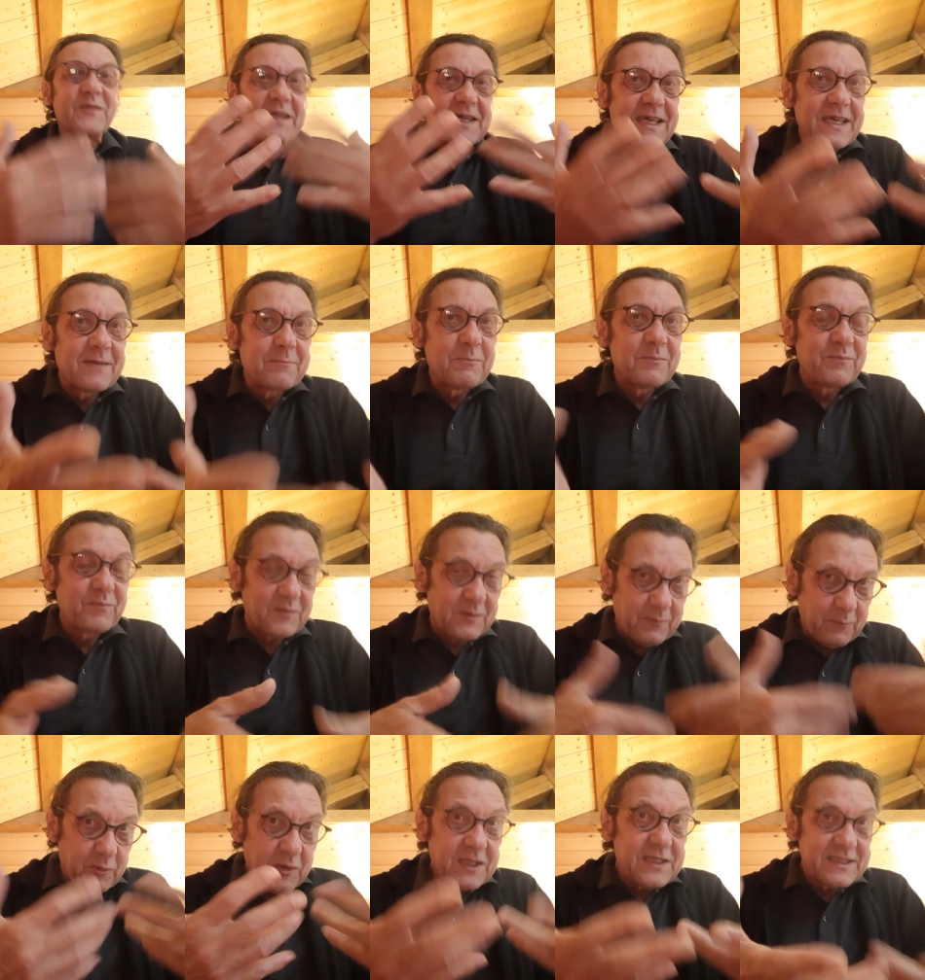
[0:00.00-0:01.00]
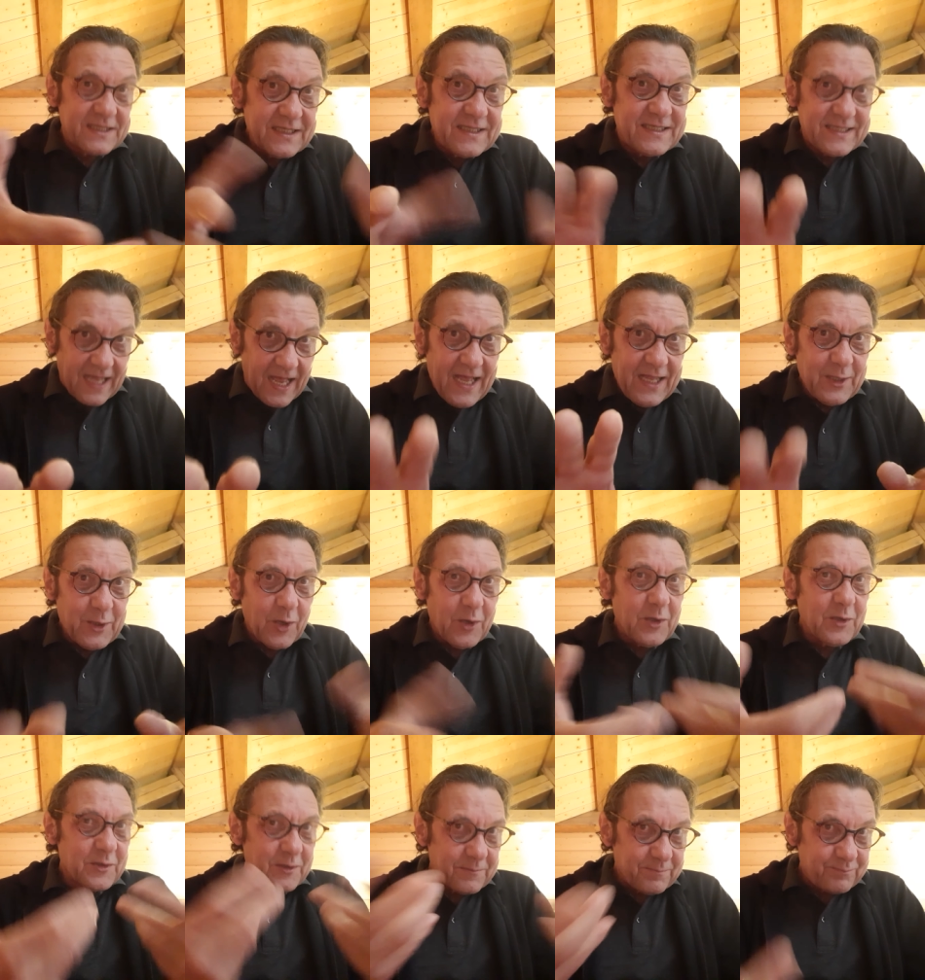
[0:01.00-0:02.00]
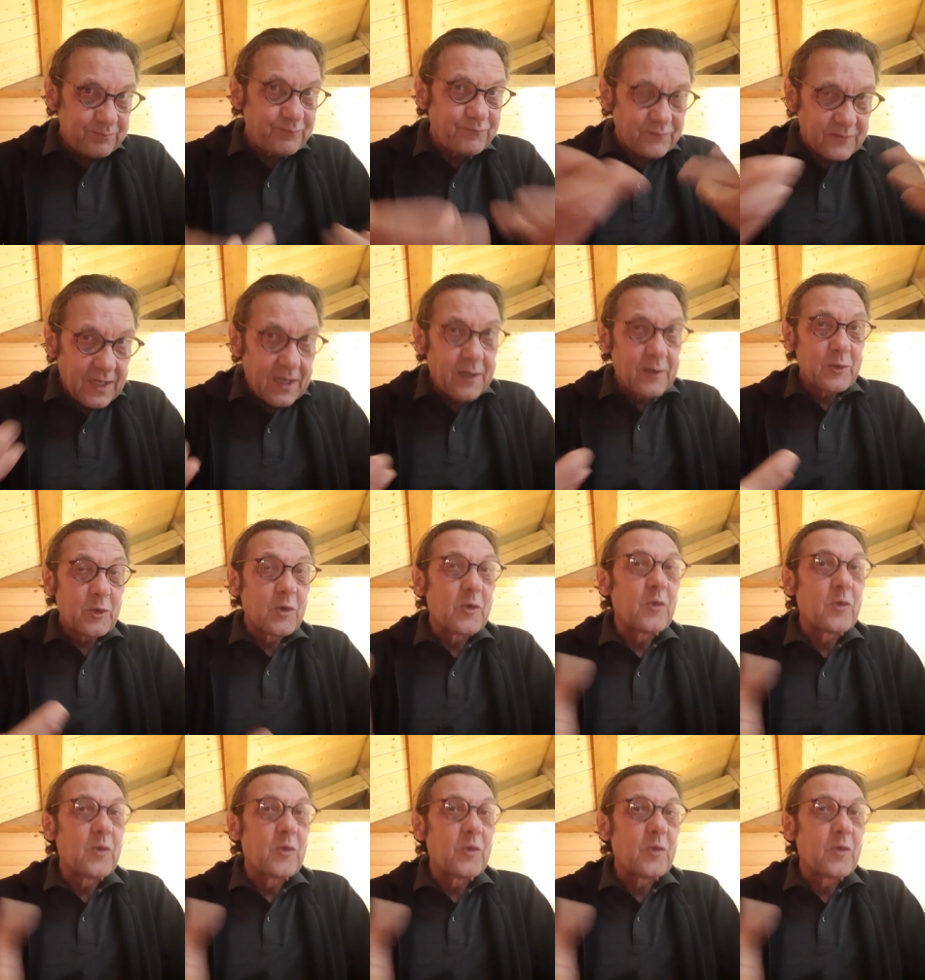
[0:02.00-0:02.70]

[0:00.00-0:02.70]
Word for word: taking putting his hand on the